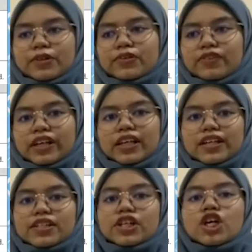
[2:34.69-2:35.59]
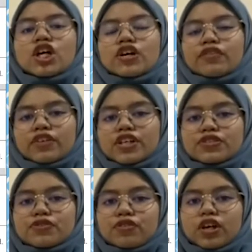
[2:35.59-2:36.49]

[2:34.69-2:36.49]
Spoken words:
Table 5 is the range